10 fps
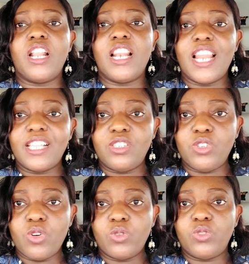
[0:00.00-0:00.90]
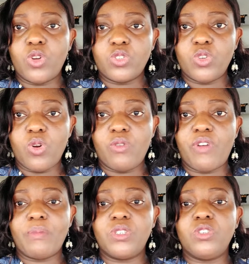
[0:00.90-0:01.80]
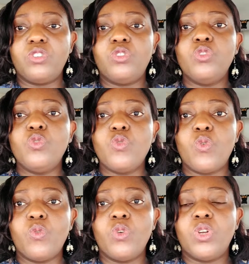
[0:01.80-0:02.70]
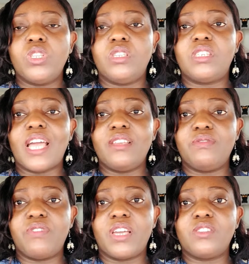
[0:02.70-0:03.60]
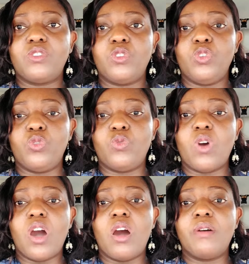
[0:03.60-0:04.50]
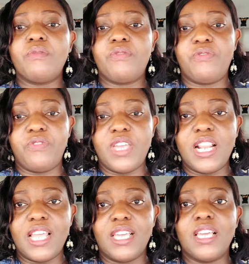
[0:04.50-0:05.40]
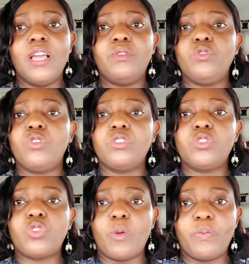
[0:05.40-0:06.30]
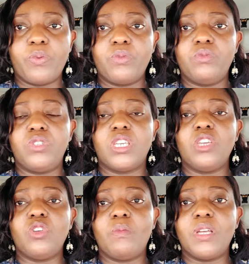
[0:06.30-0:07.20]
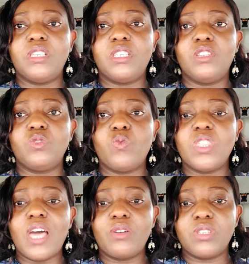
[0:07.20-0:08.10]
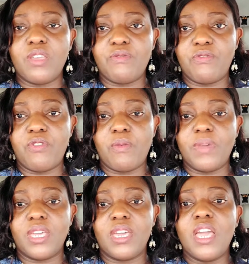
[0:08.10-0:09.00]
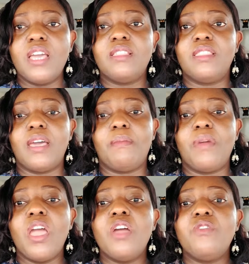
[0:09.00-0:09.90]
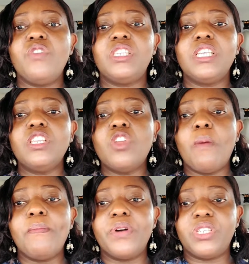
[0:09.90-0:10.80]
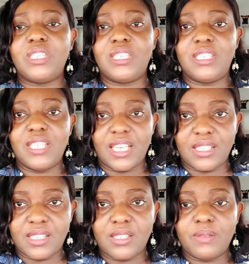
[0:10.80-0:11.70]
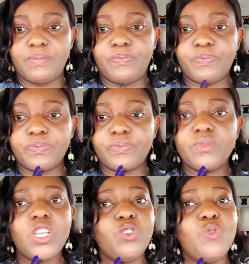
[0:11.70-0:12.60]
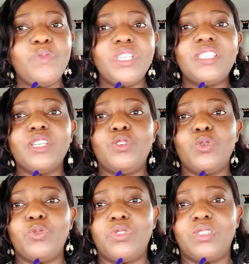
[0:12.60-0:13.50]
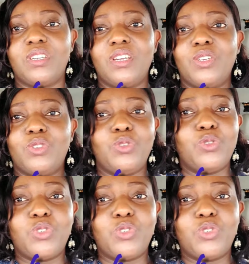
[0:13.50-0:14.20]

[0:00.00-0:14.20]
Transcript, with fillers: let your doctor or pharmacist know the side effects you are feeling. Do not stop taking your medicines without informing them. Reason number 6, you missed a dose, so you